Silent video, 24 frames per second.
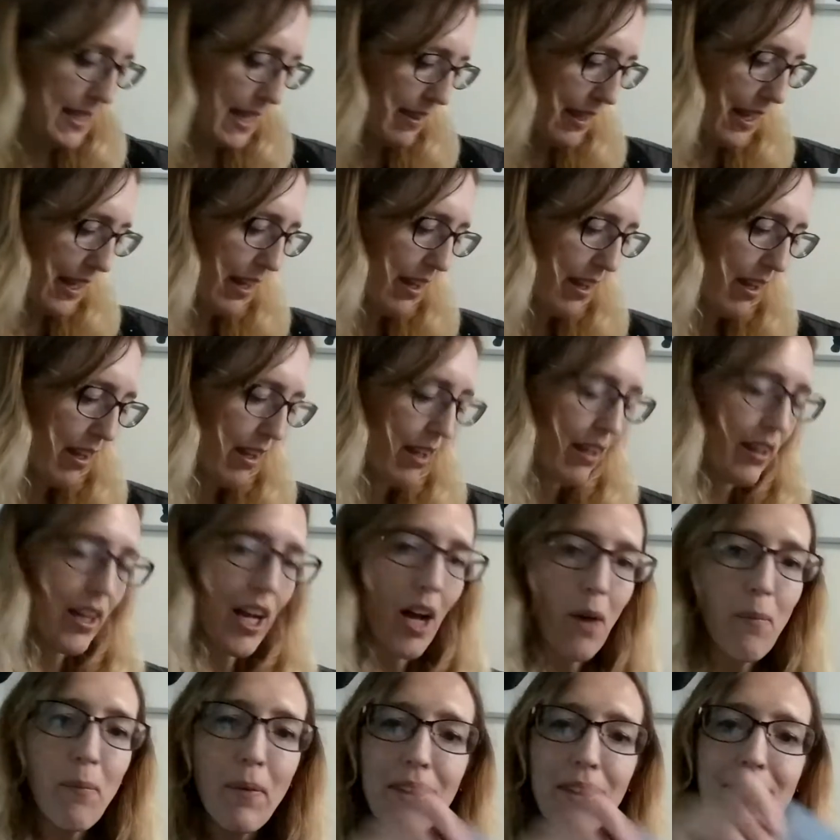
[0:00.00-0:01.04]
and they
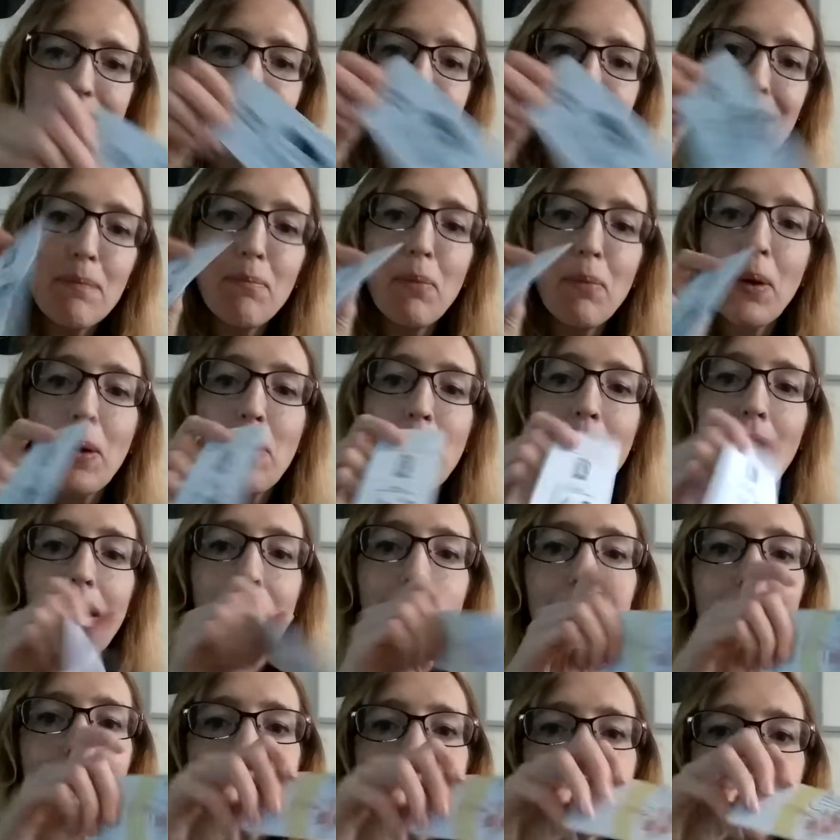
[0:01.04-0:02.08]
come with this little bookmarks.